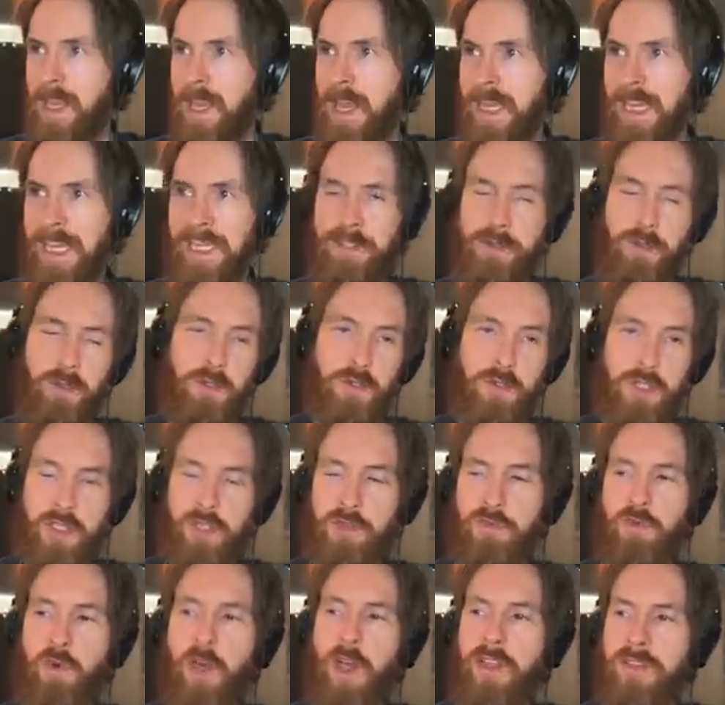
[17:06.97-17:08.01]
I guess you could
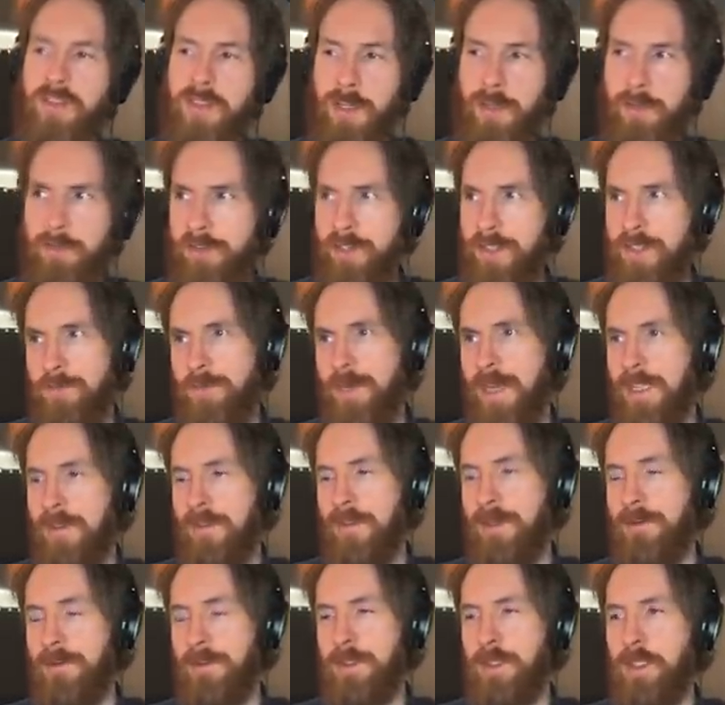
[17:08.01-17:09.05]
just write the office, but I
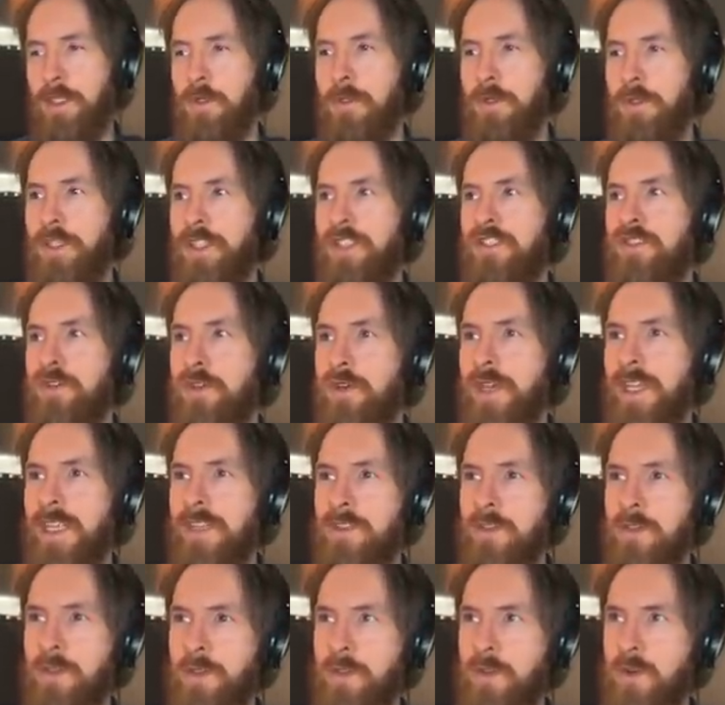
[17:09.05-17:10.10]
thought it was cool to
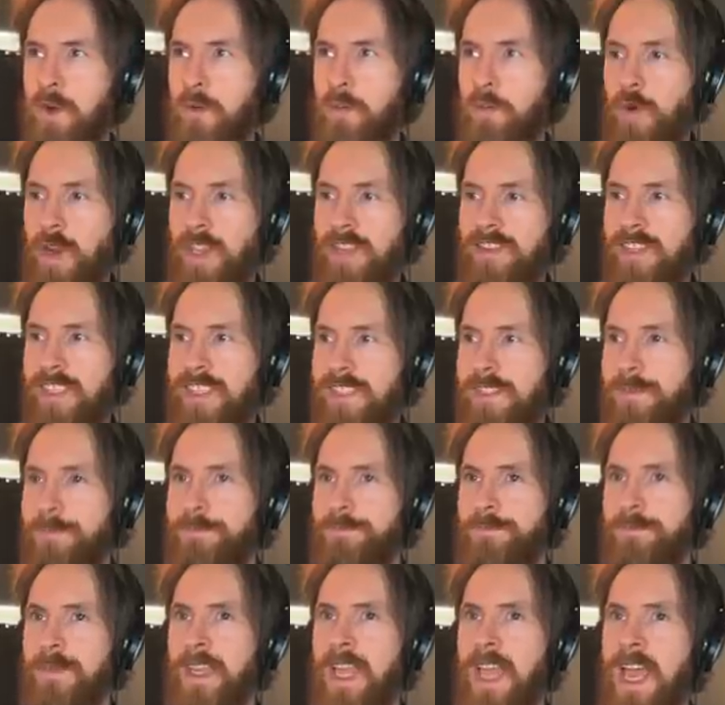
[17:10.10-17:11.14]
incorporate this.
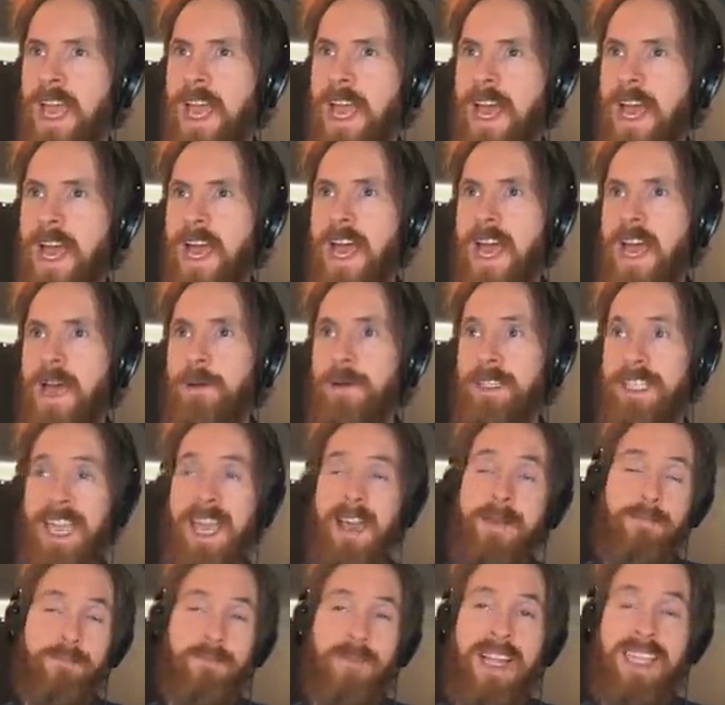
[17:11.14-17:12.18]
Uh, but
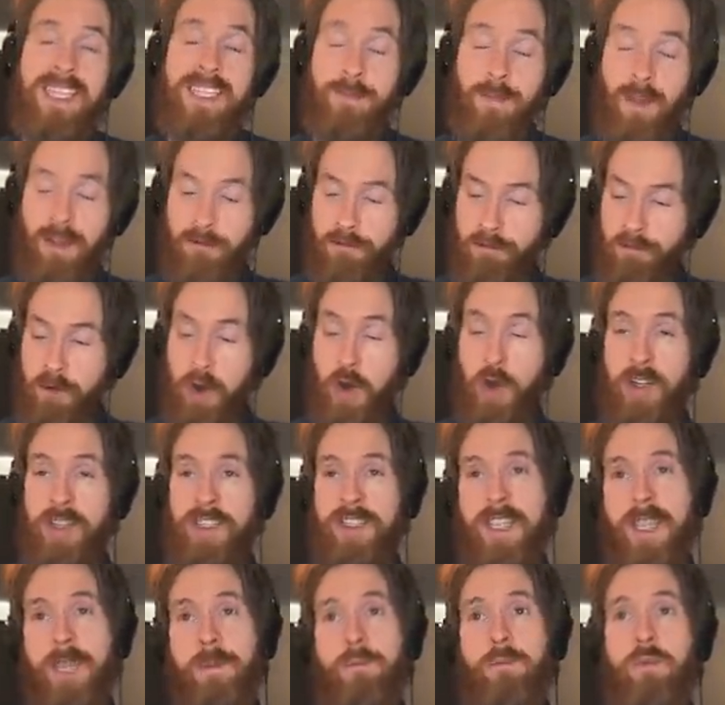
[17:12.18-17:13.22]
yeah, that's my
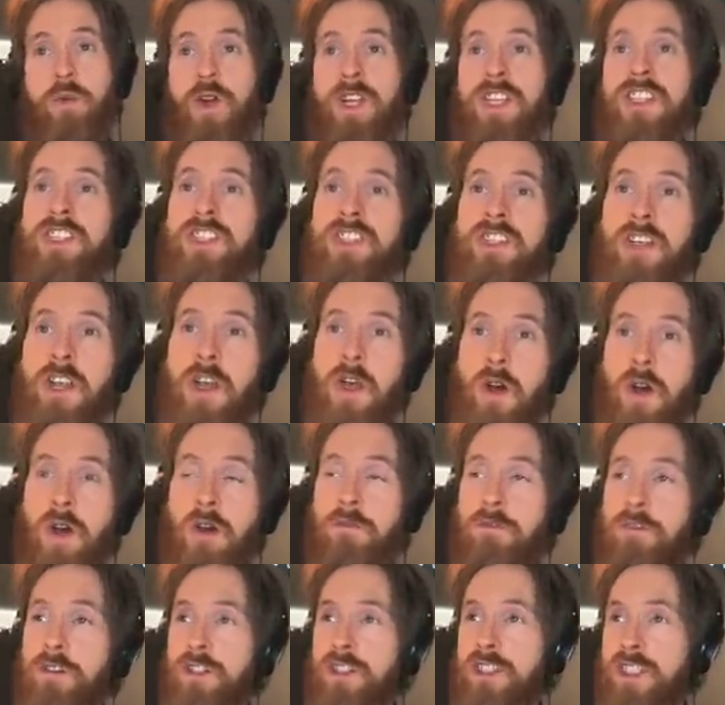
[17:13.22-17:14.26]
first impression
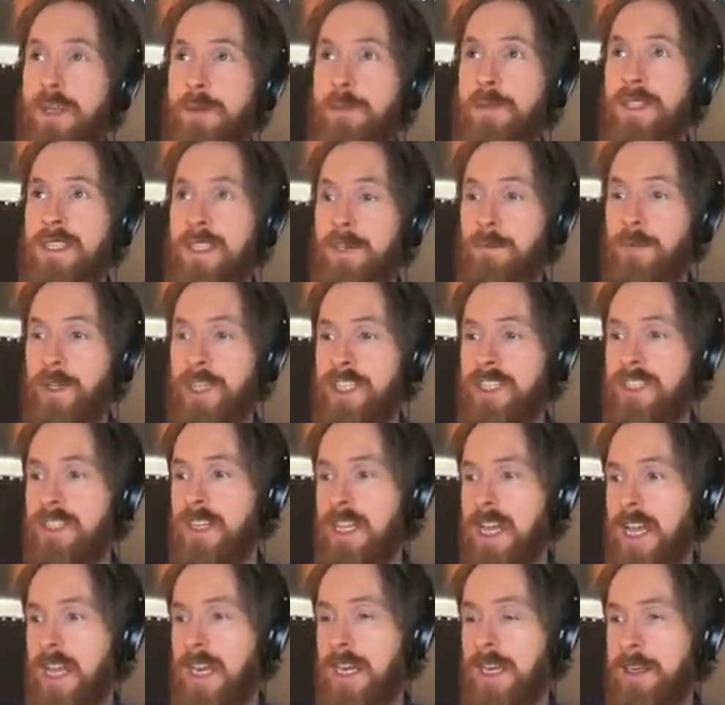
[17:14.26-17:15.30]
of GPT Vision,
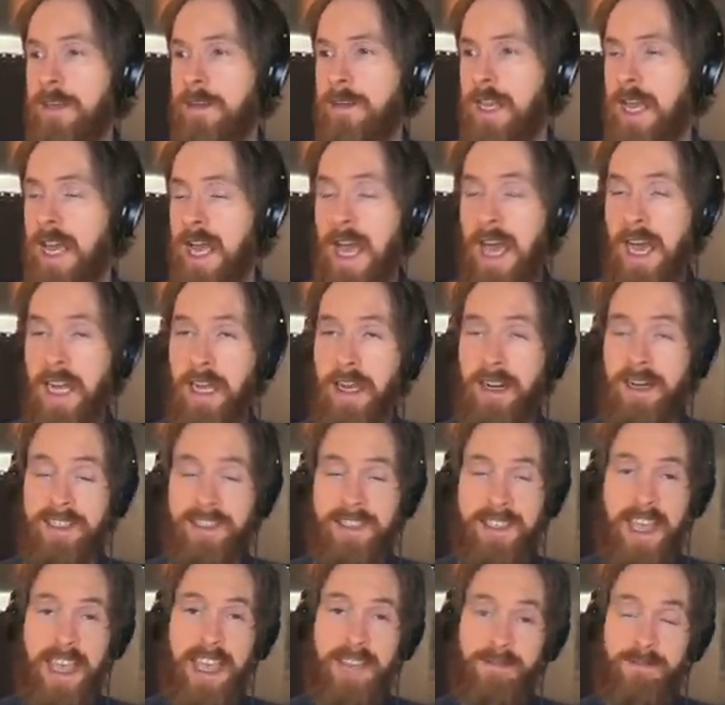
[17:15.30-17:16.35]
and I gotta
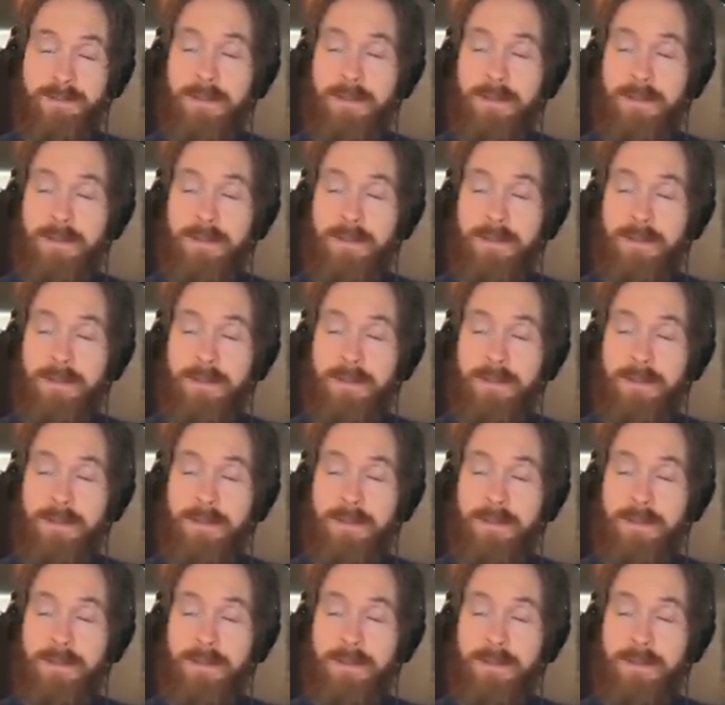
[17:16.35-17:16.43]
say,